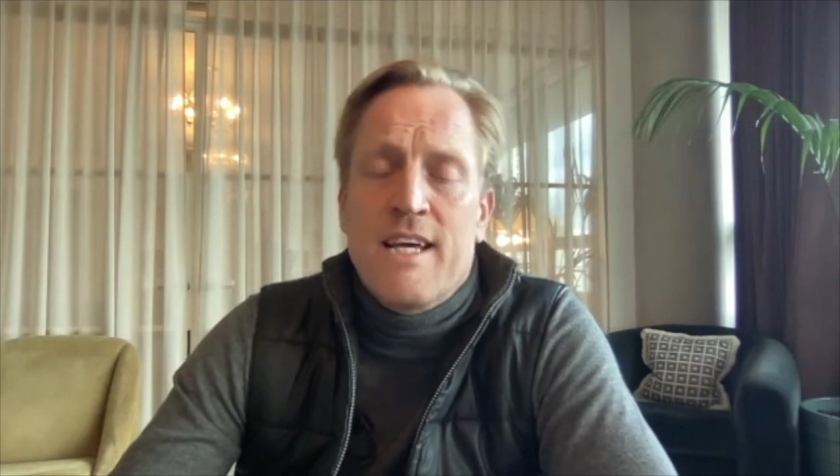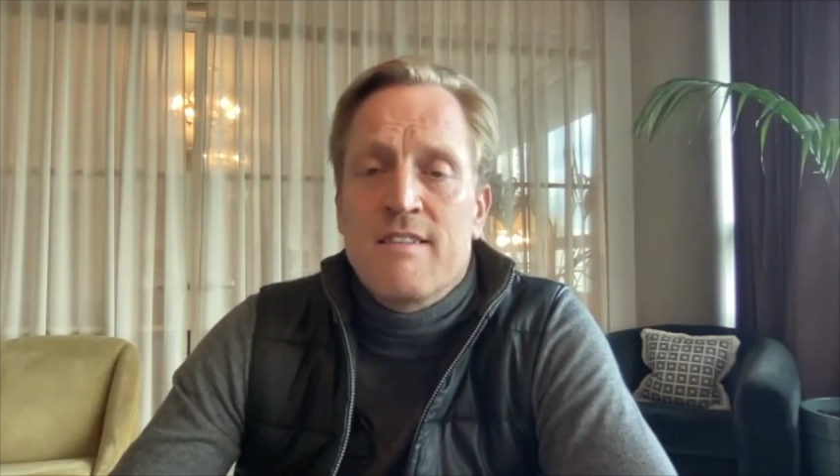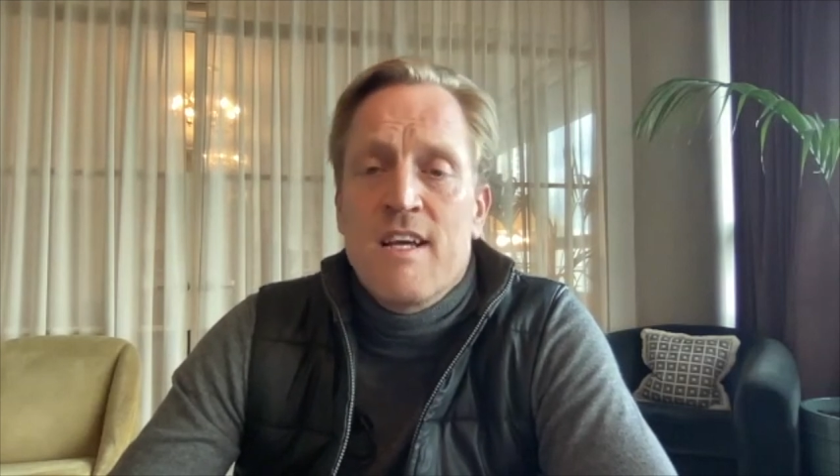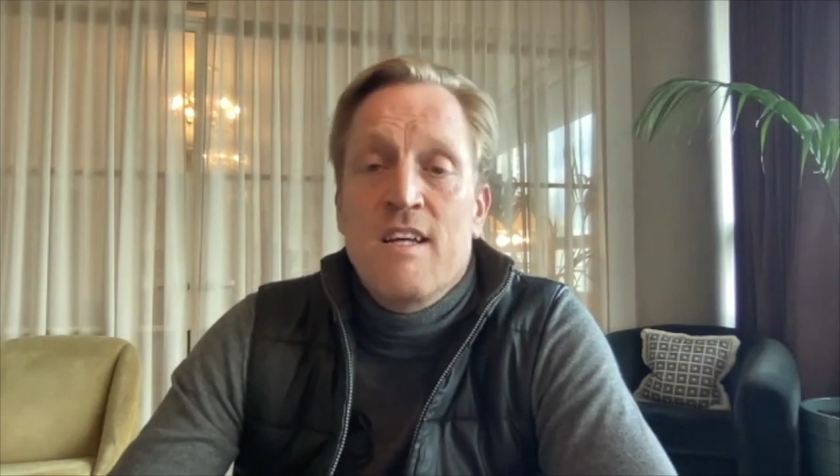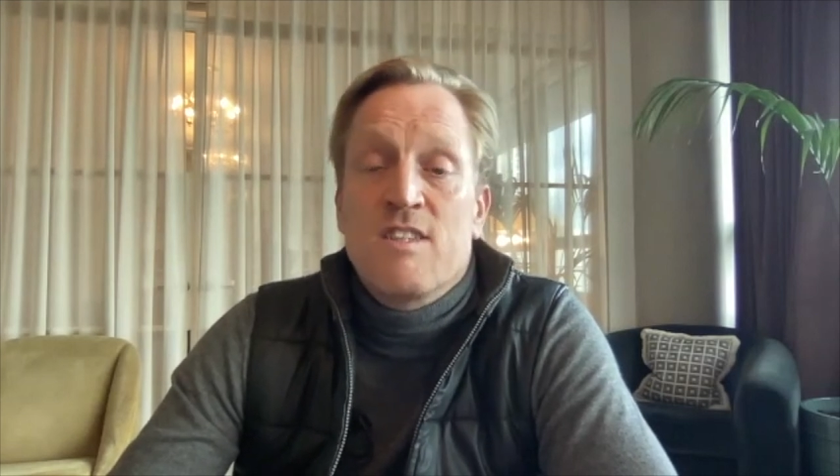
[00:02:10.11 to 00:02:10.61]

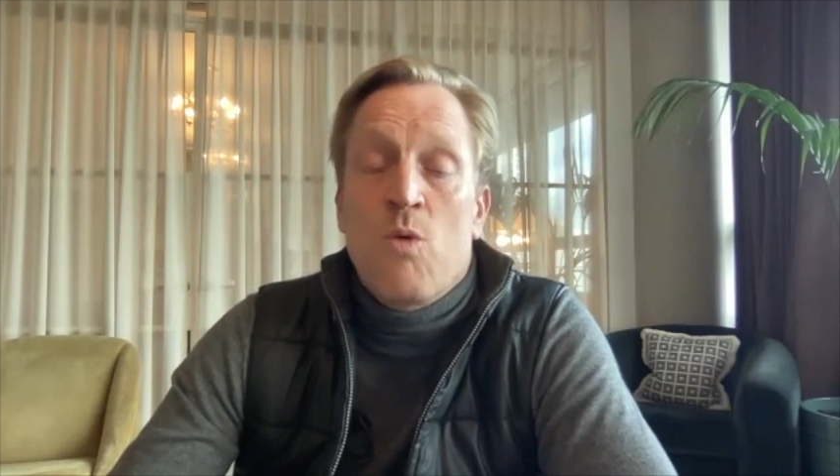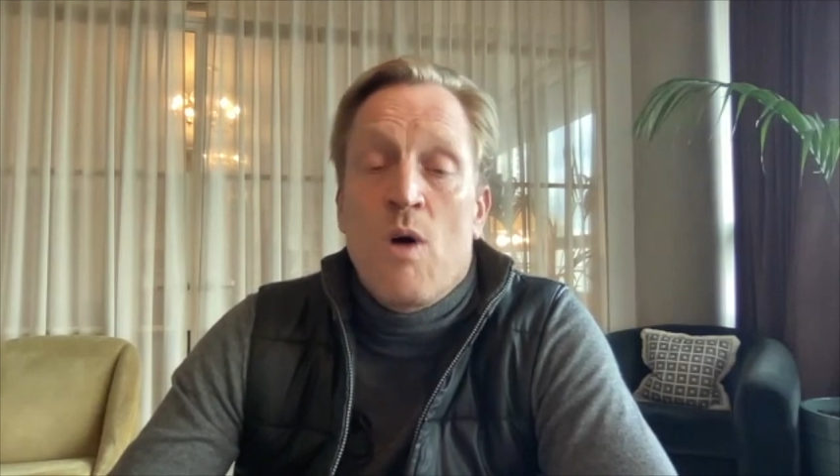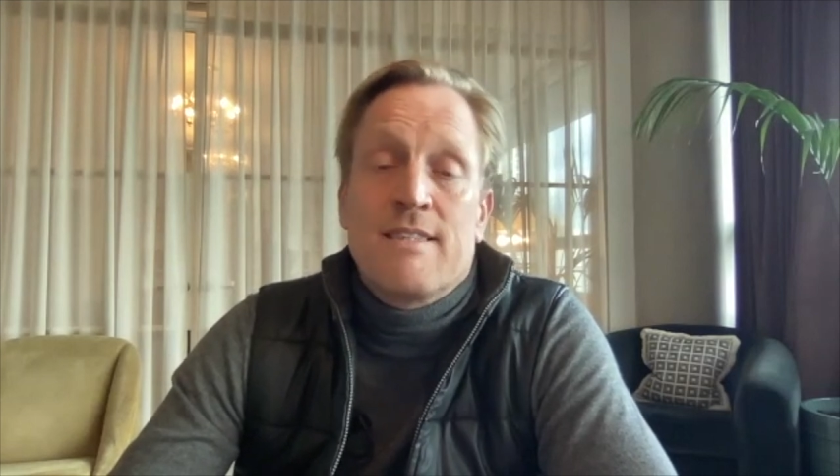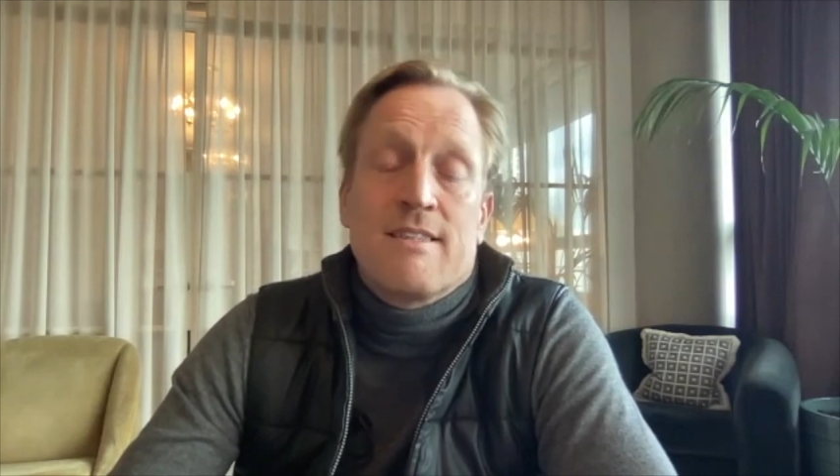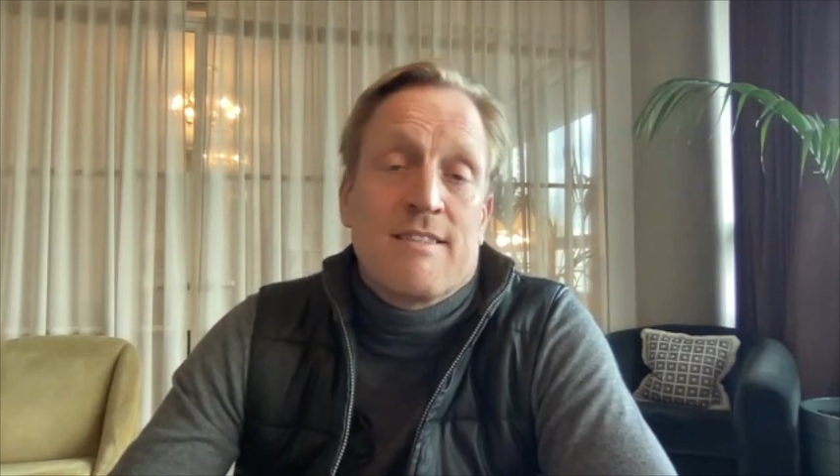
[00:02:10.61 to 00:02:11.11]
as
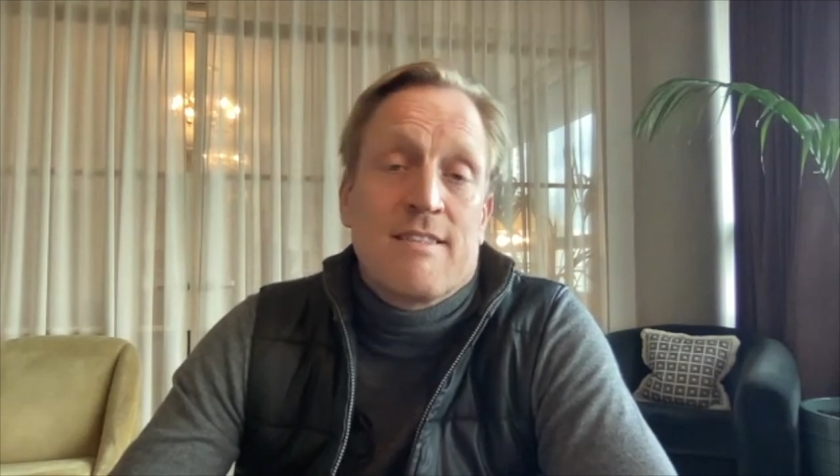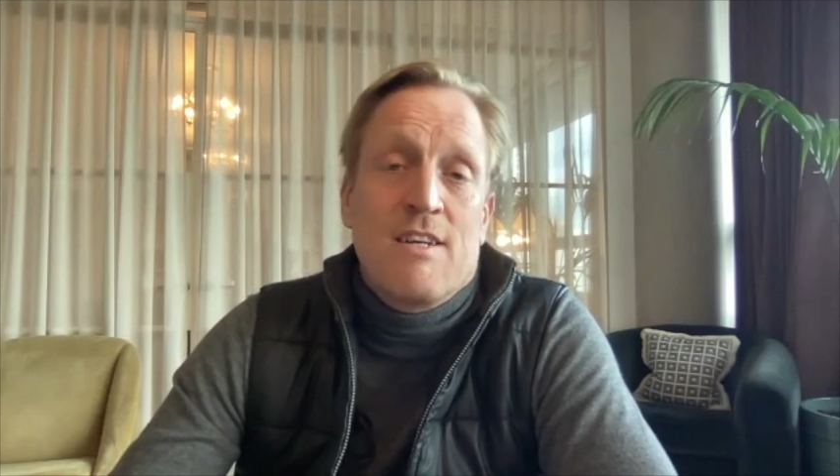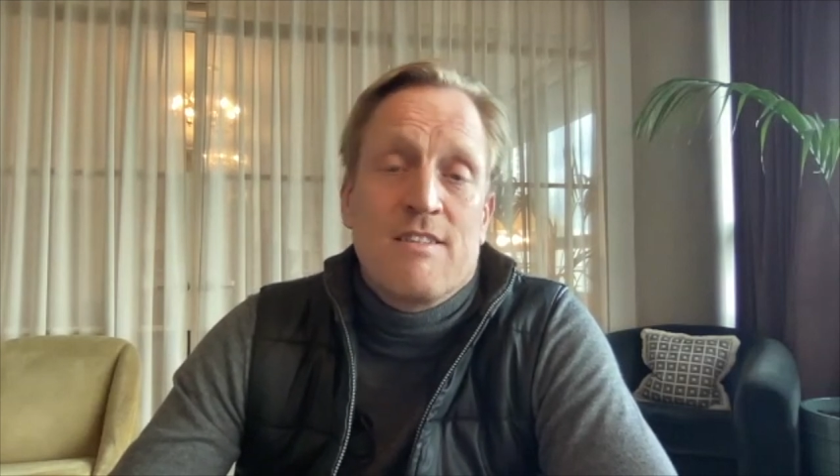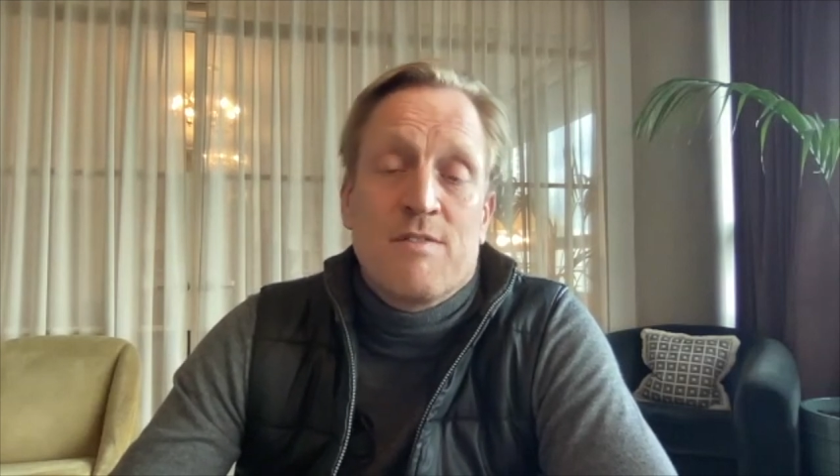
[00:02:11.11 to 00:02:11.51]
twice the size of